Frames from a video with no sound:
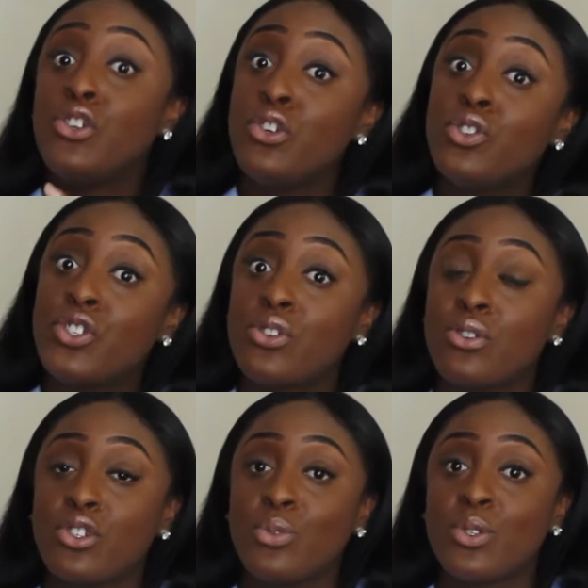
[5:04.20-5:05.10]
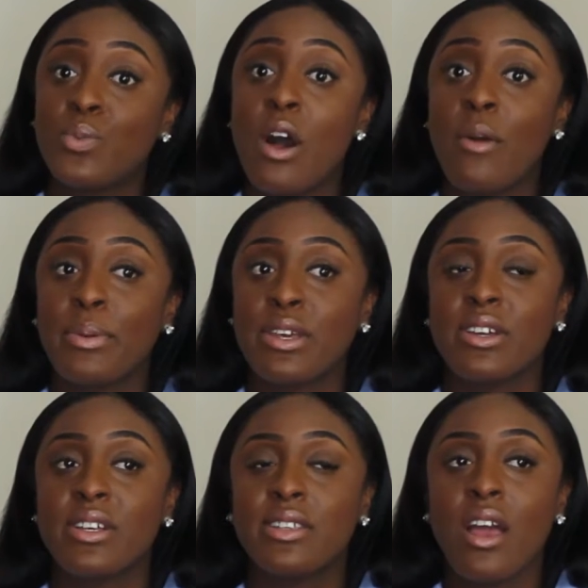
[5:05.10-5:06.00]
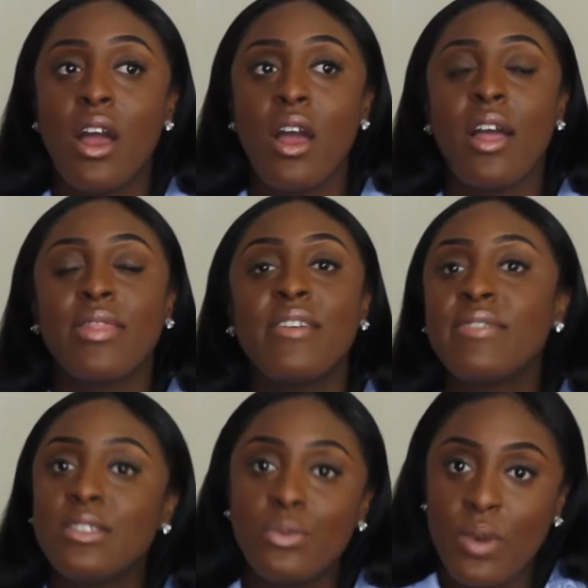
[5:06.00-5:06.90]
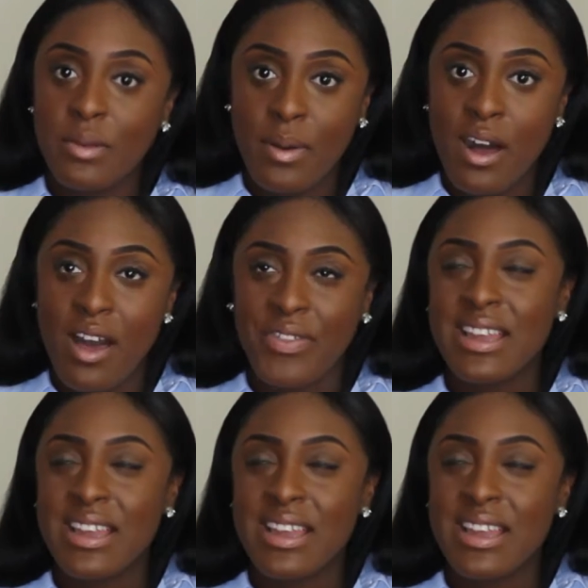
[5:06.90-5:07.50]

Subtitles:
you should look to as well, because there isn't one path.